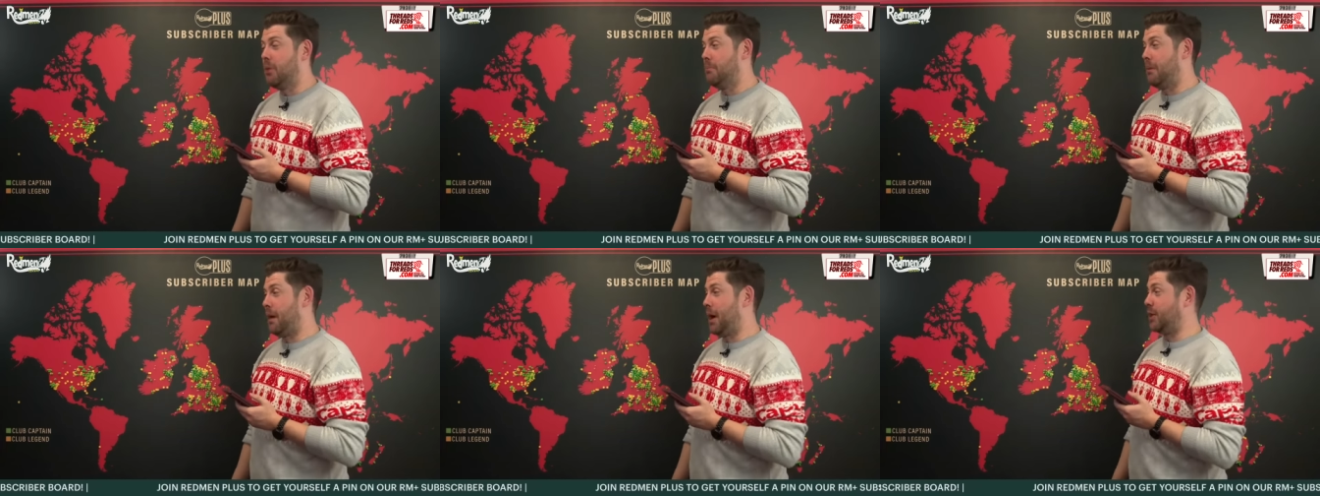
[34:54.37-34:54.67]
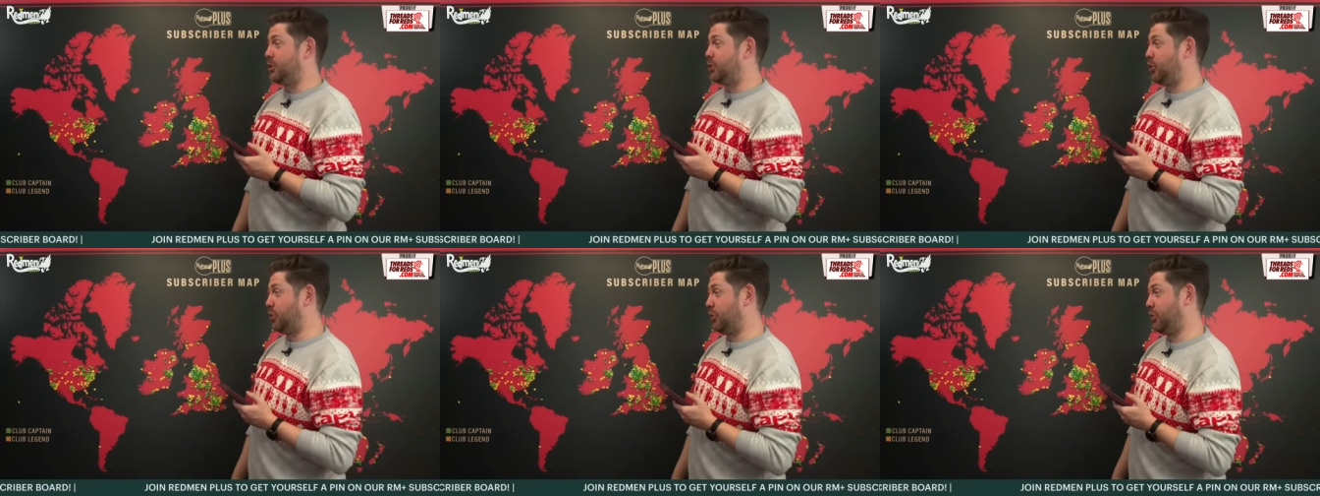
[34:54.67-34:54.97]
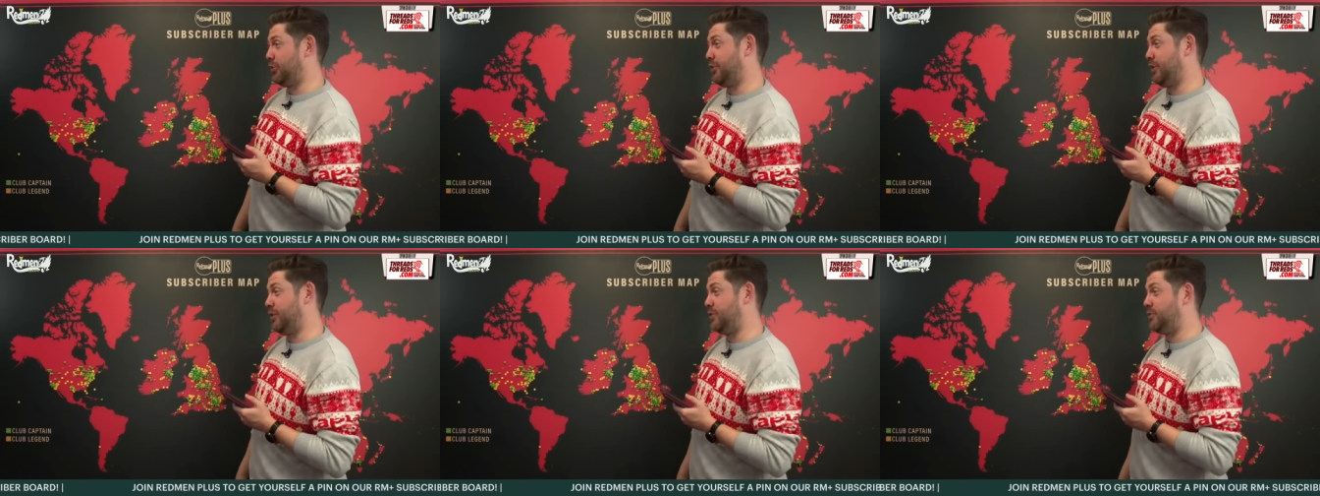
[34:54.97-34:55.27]
my
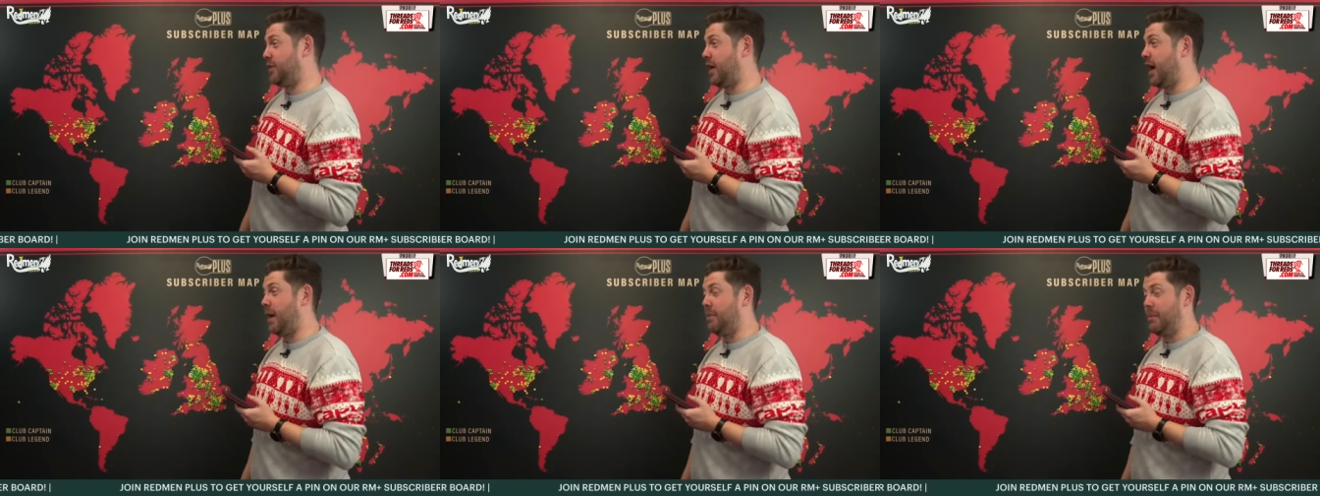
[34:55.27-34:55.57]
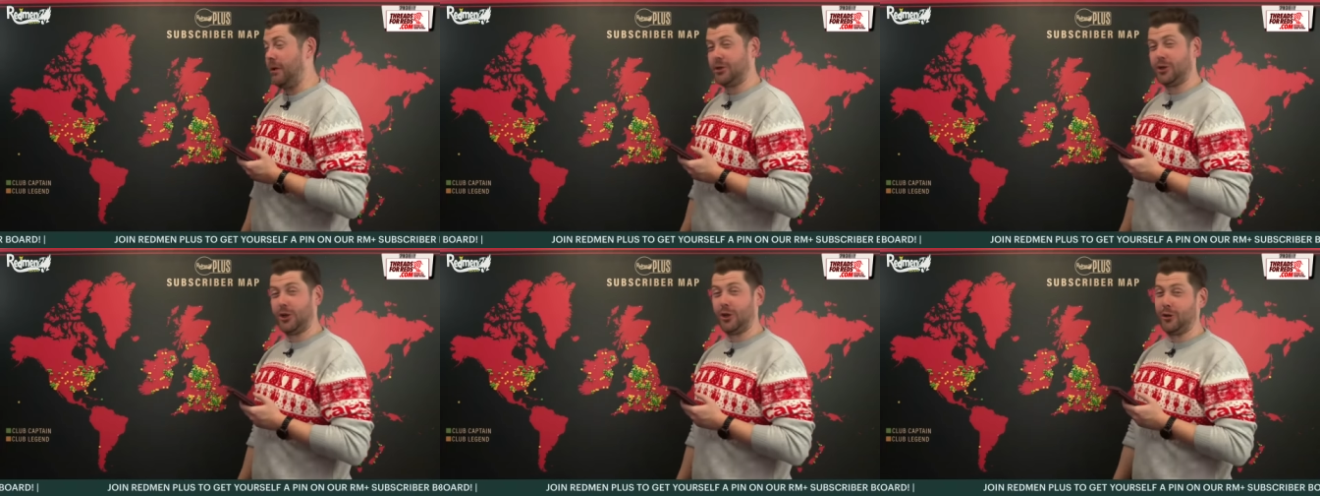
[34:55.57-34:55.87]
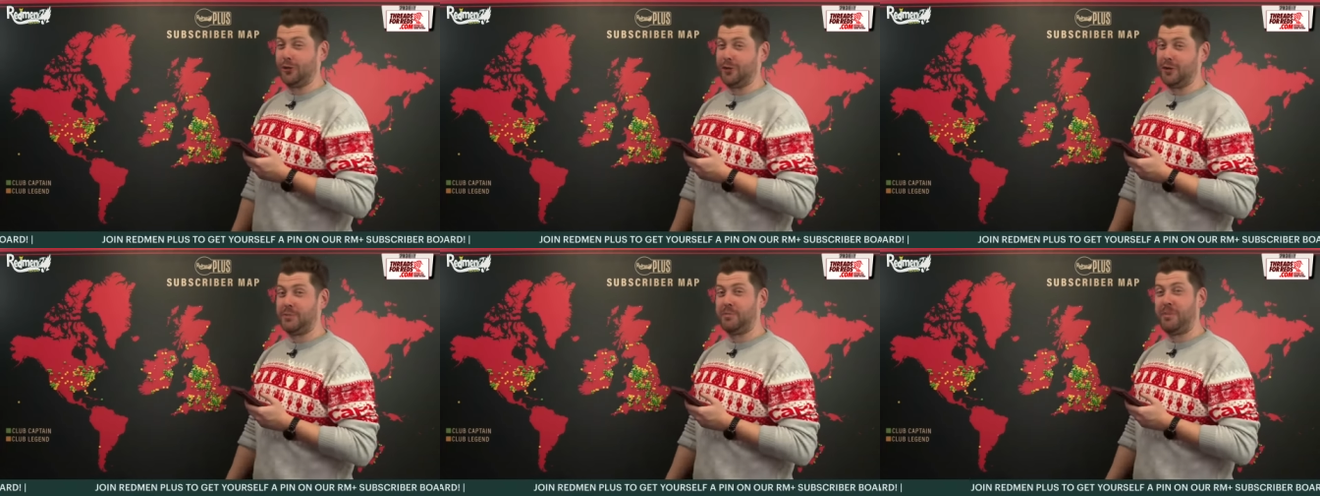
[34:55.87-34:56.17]
geography's fine. My
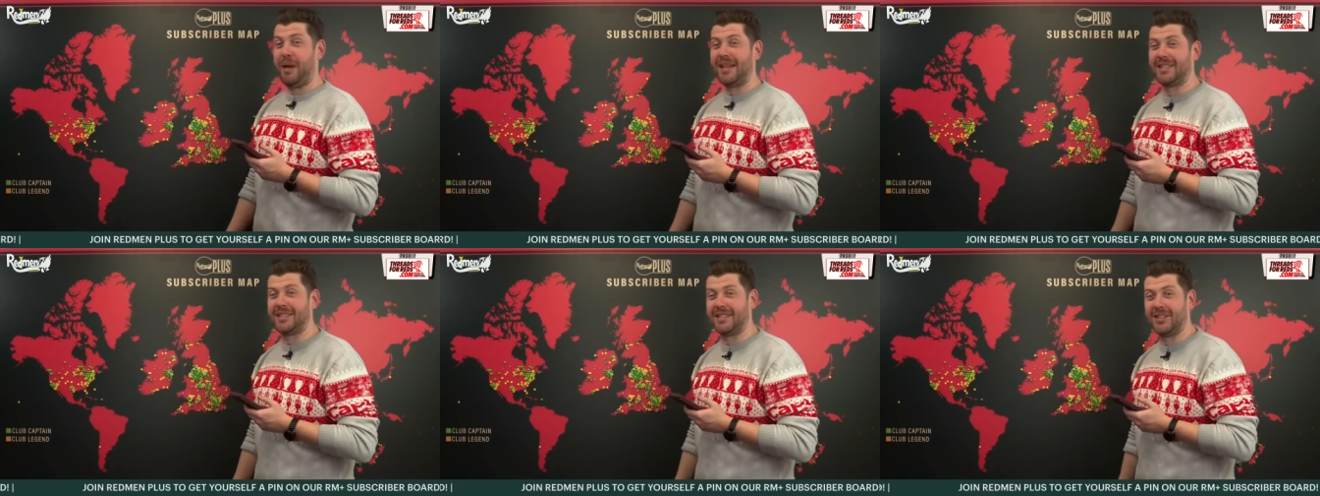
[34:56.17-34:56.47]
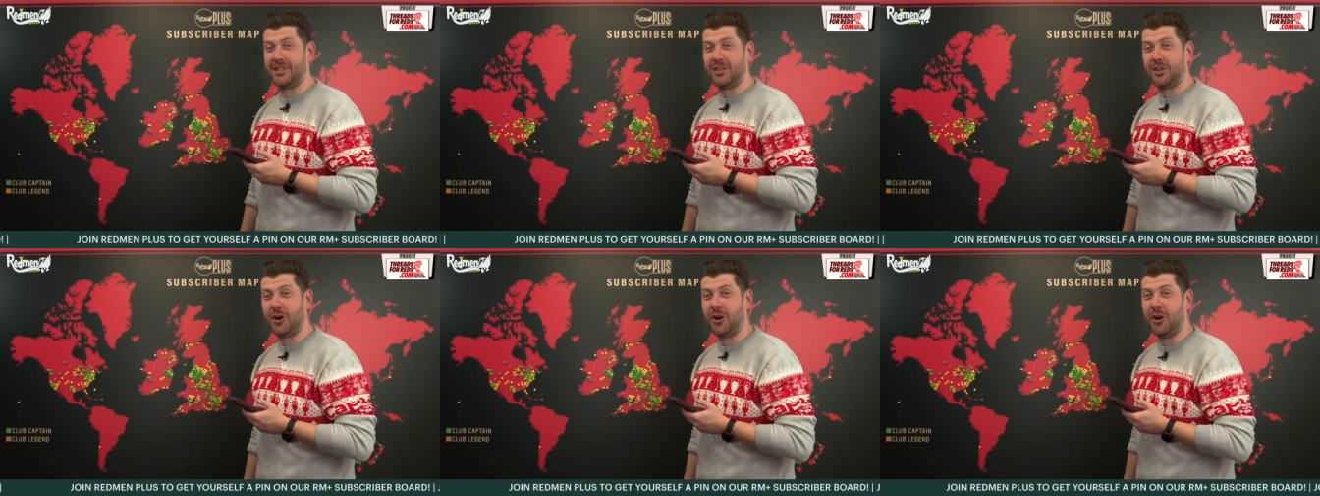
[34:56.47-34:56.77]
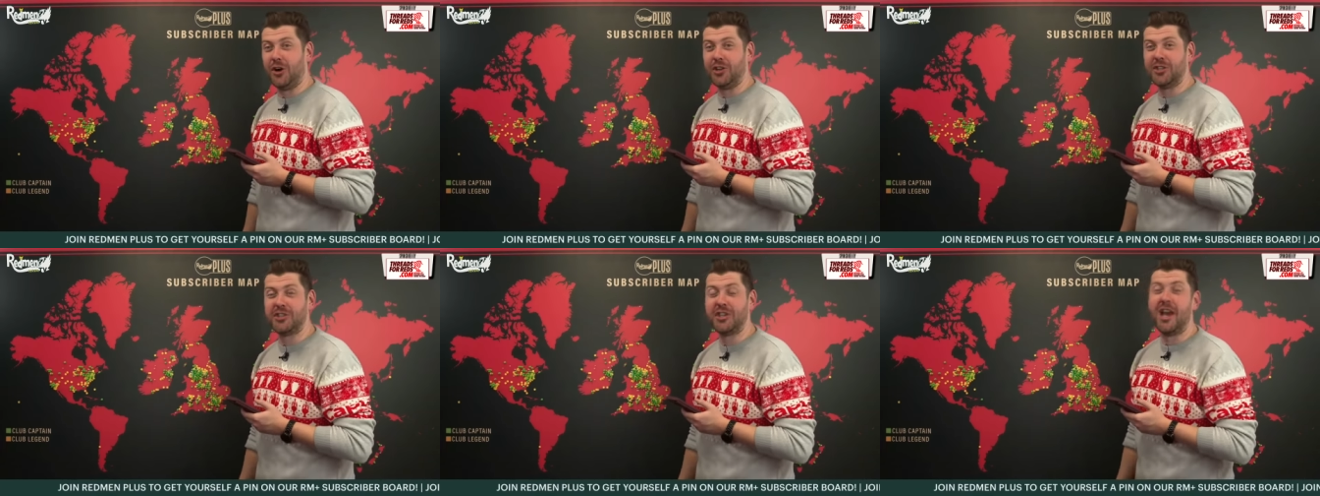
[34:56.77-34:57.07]
geography's better than
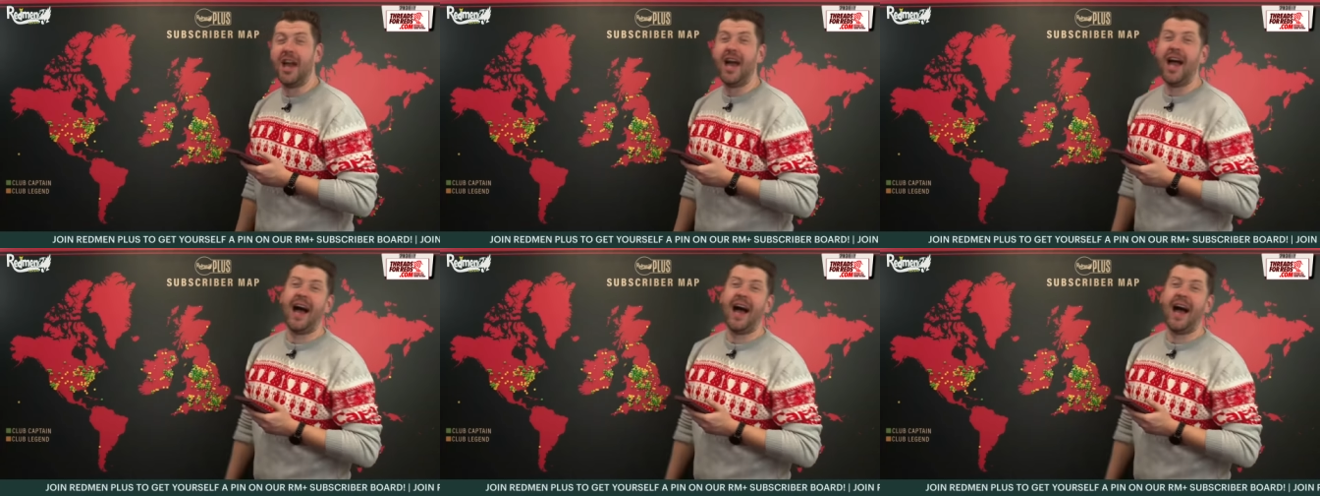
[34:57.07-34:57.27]
yours.